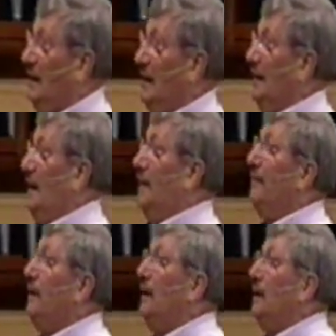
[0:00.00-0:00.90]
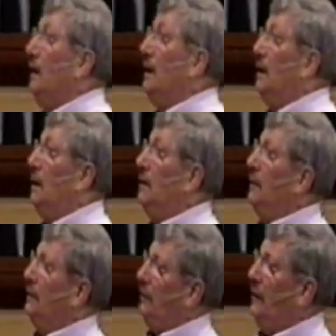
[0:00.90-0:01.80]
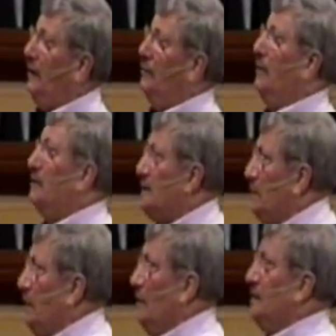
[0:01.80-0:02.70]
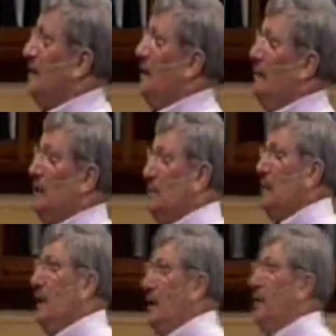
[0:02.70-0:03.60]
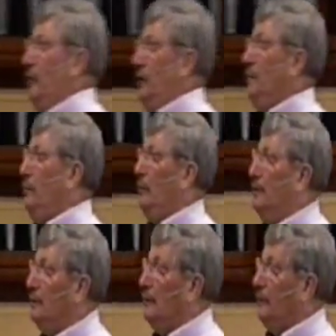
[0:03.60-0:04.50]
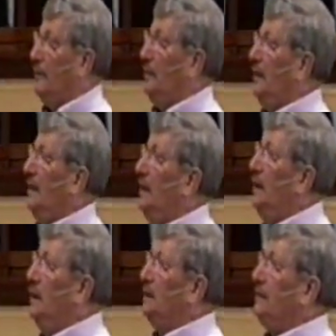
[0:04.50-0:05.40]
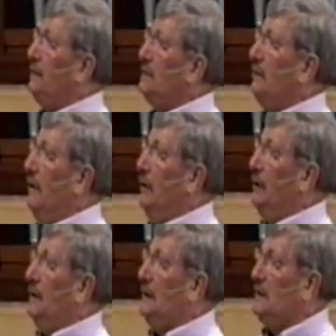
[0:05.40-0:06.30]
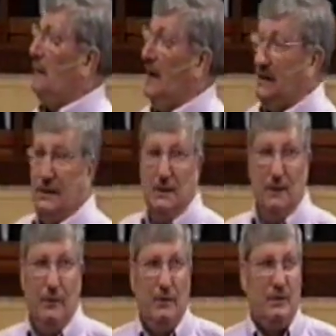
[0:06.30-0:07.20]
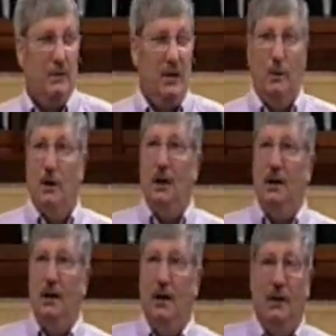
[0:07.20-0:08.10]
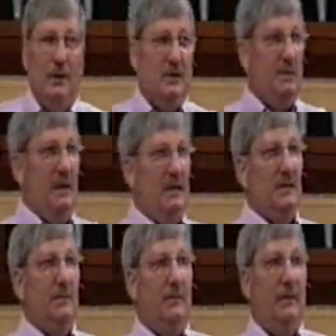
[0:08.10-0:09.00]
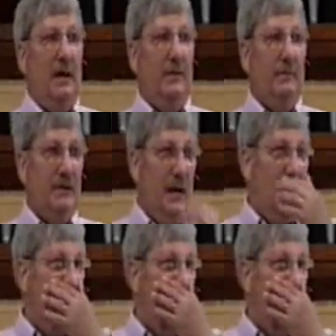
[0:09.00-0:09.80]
like that. We don't think of Moses' parents that much, but they are very important, the role that they played. Let's first of all look at this passage in verse 21 that speaks of the faith of Jacob.